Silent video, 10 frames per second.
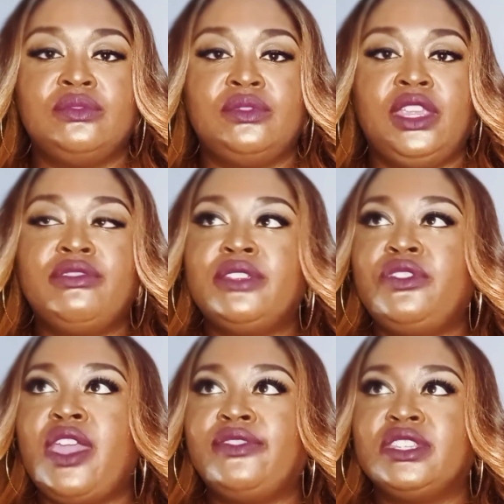Even if
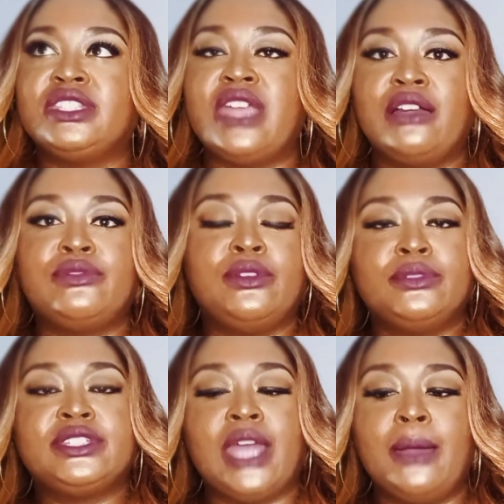you have to
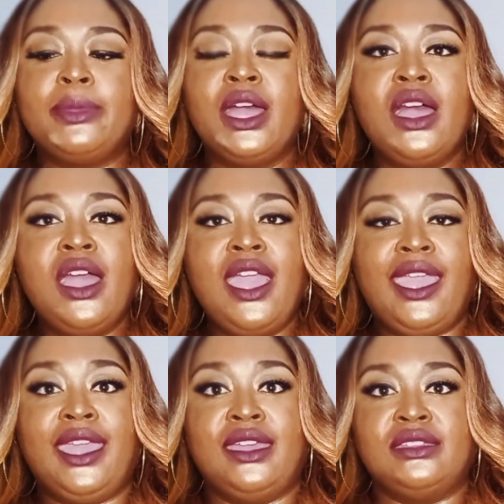stop
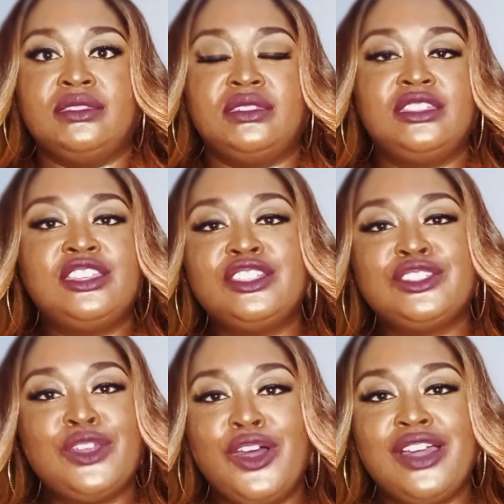and
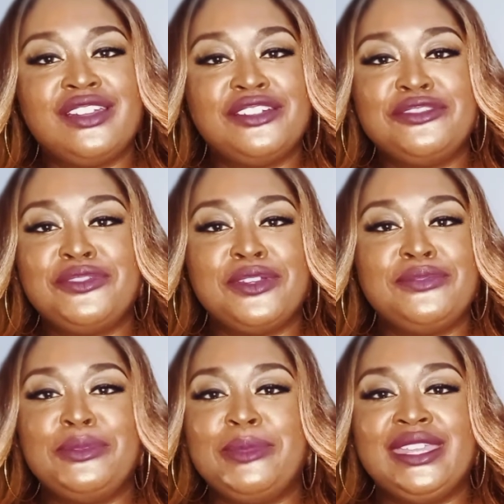just talk for a
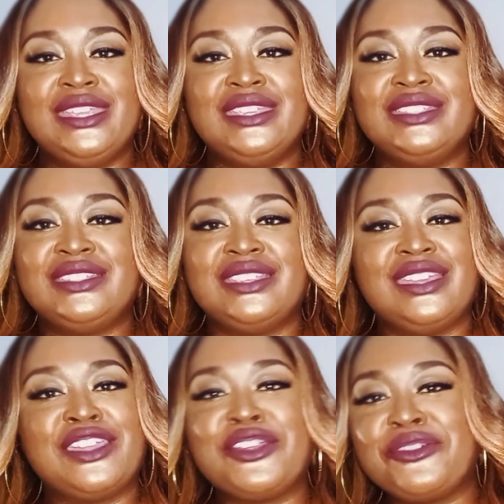few minutes
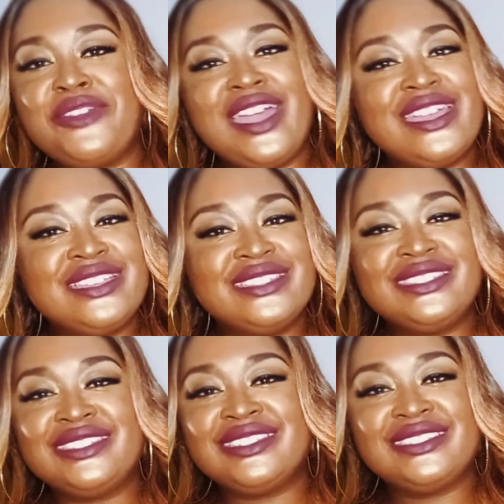and
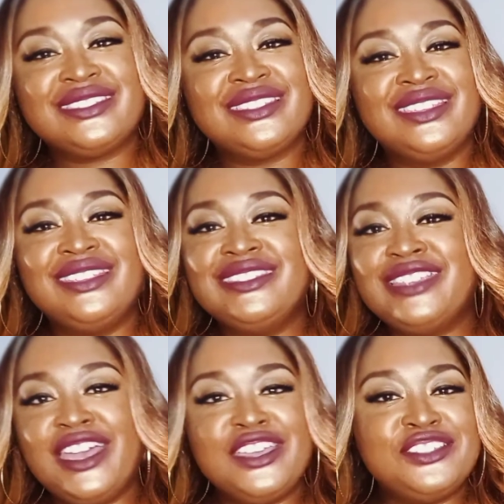caress,
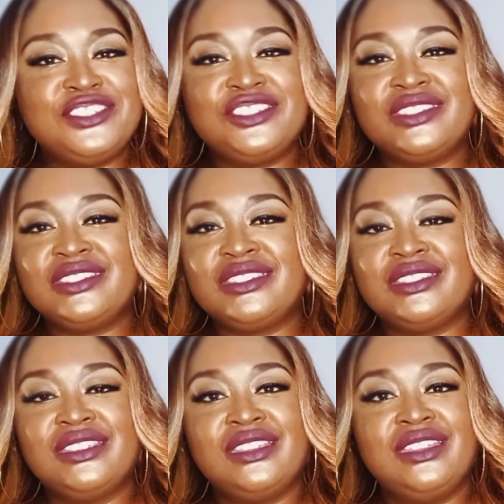touch,
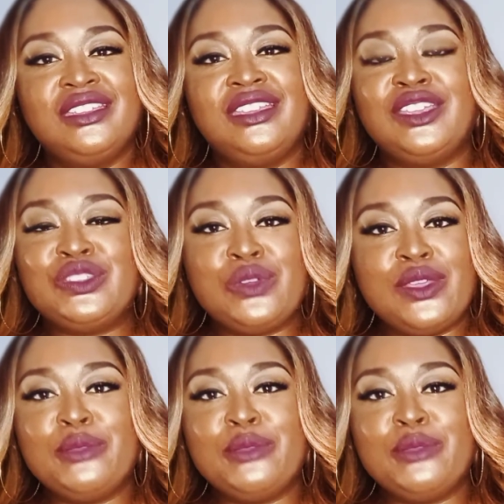enjoy